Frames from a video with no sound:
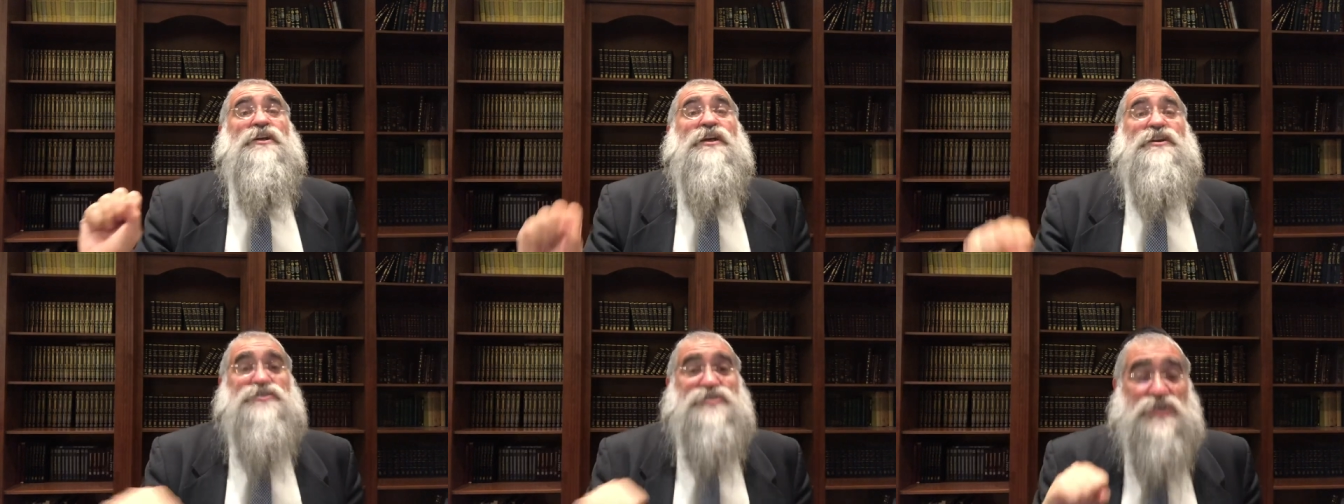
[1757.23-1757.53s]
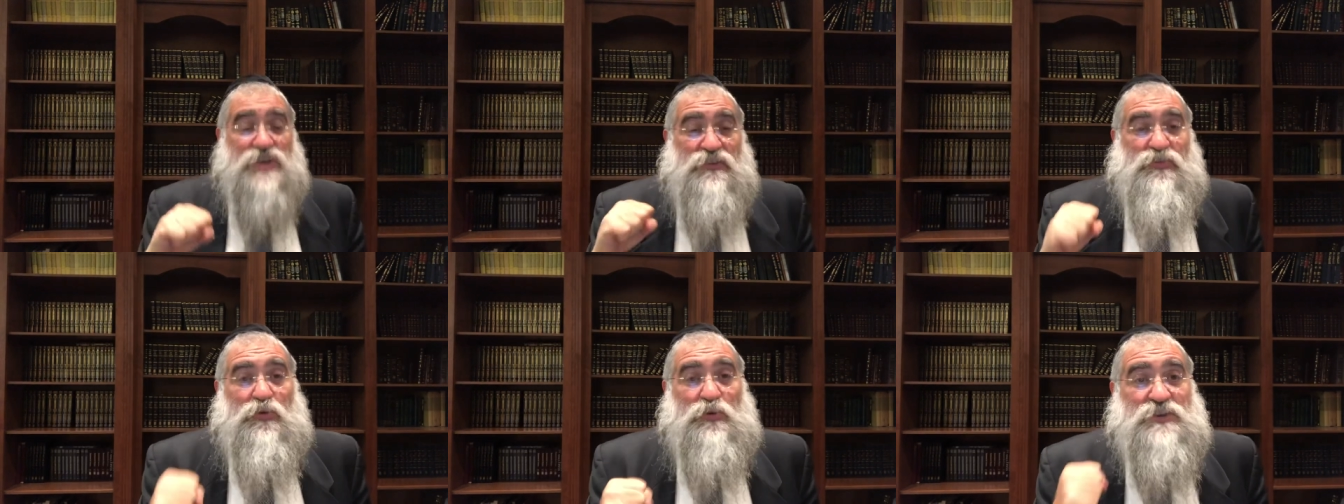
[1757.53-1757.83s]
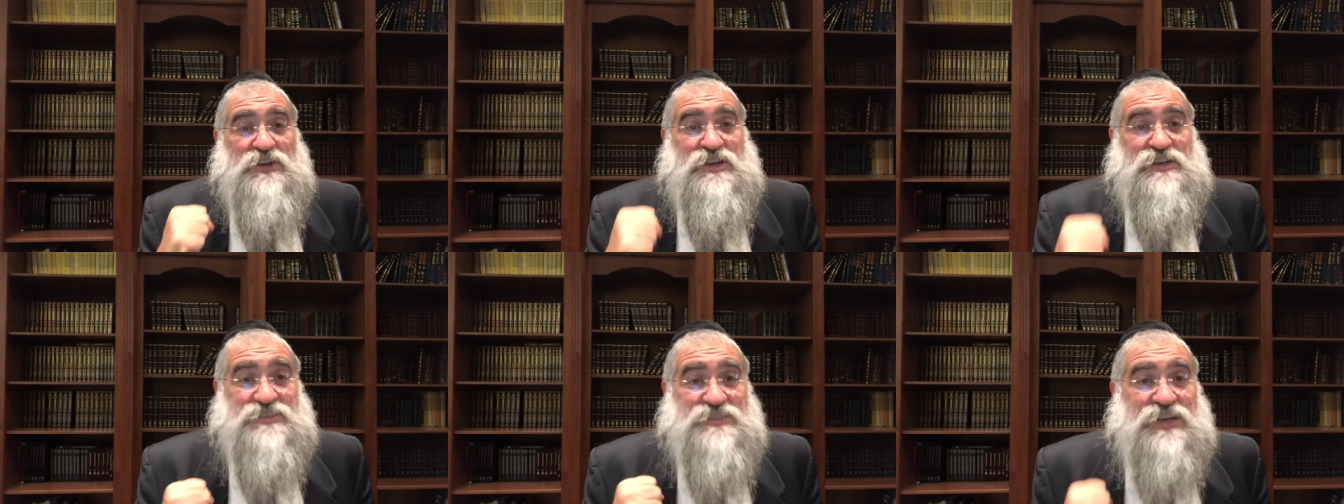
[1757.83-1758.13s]
So therefore,
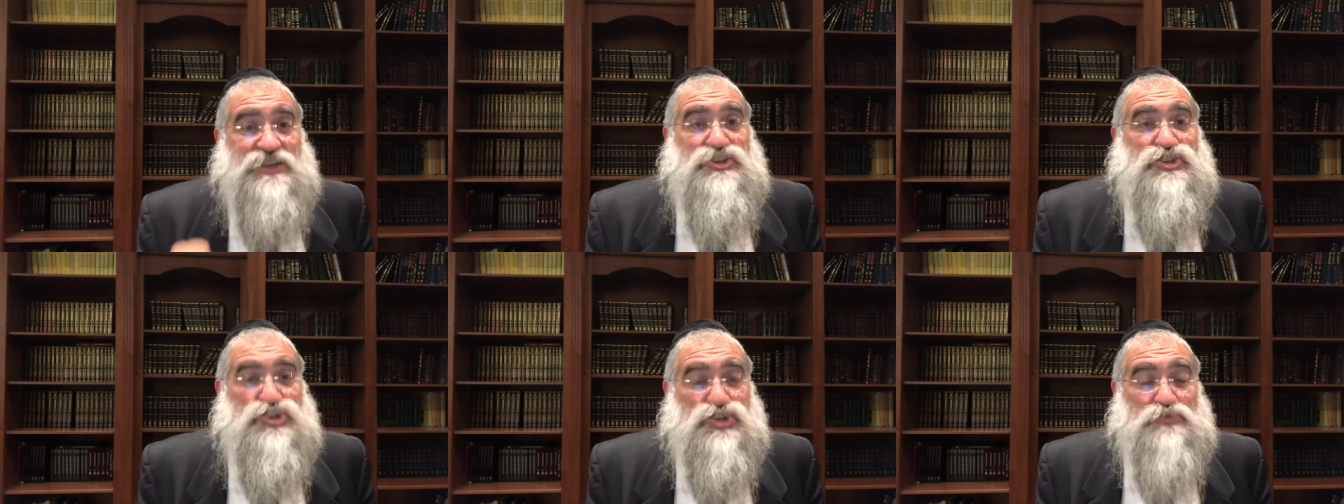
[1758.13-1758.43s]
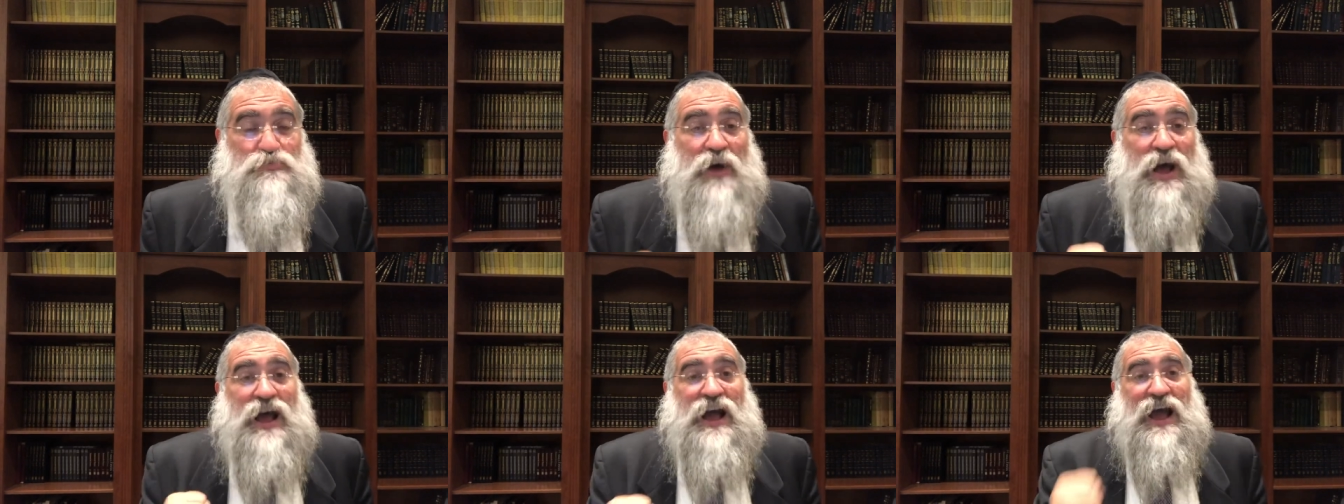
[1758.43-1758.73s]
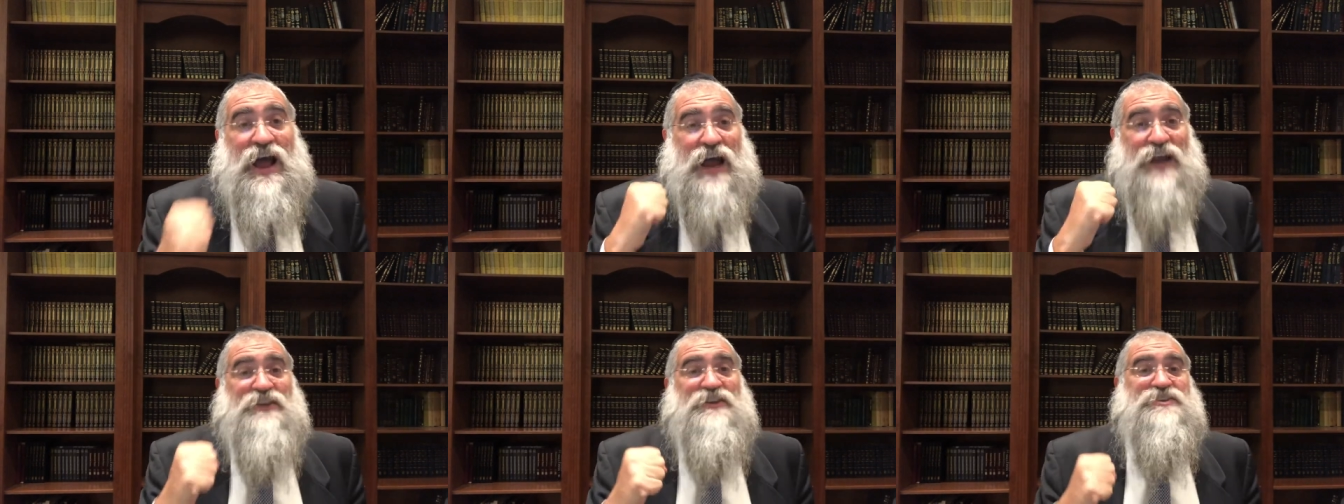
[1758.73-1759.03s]
when they said
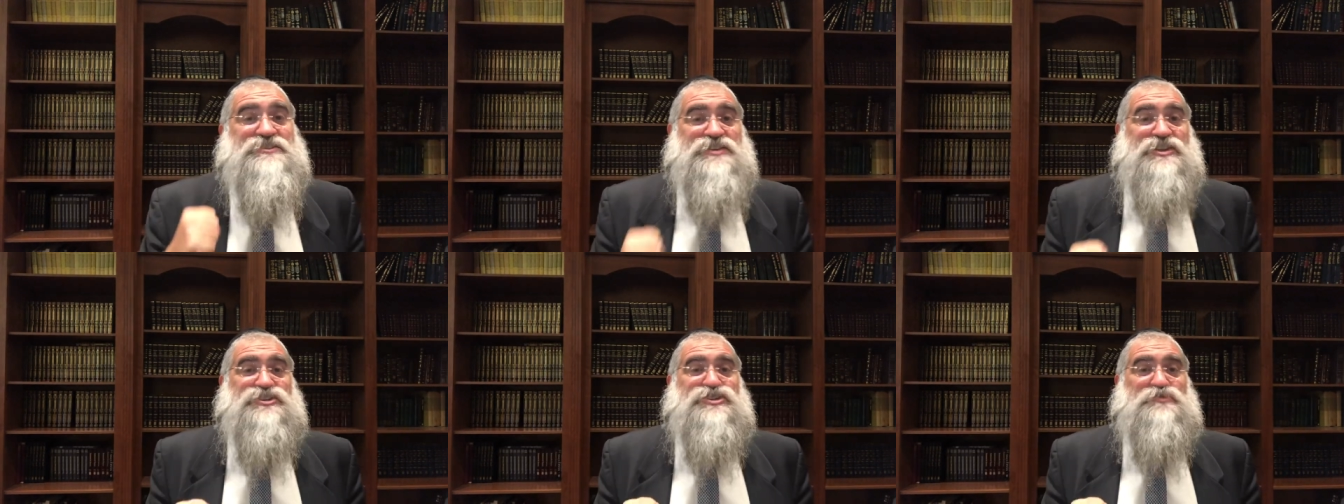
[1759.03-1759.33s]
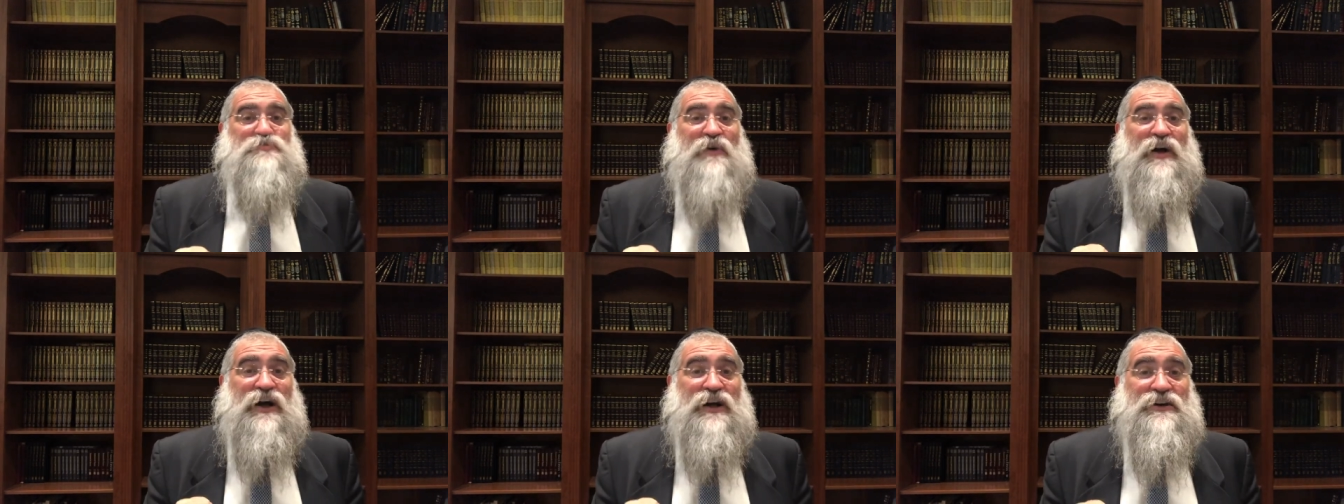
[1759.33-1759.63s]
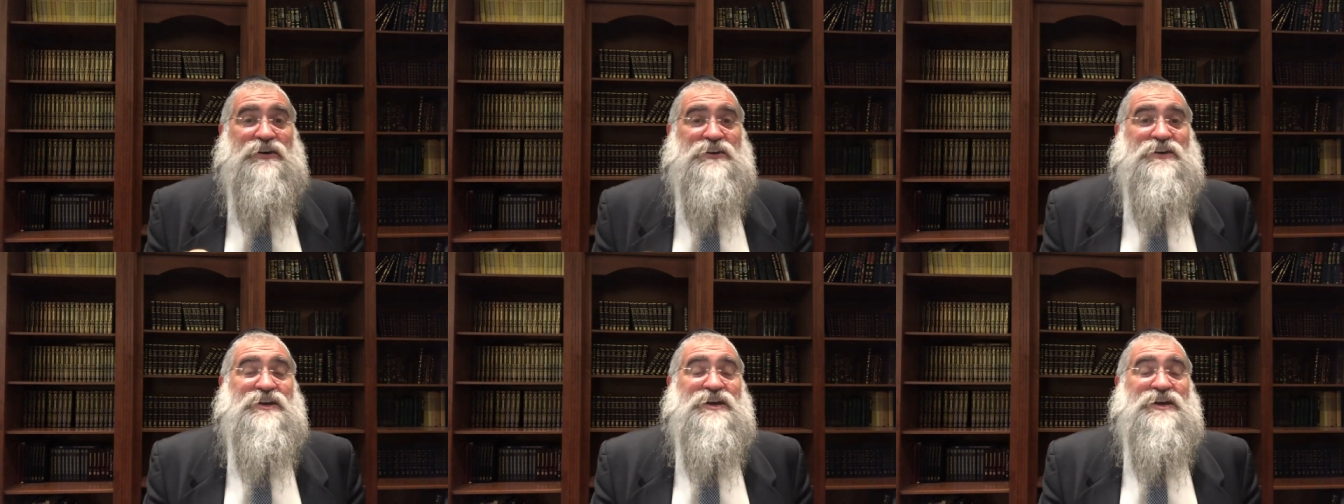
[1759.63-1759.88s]
Shema, how did they say Shema?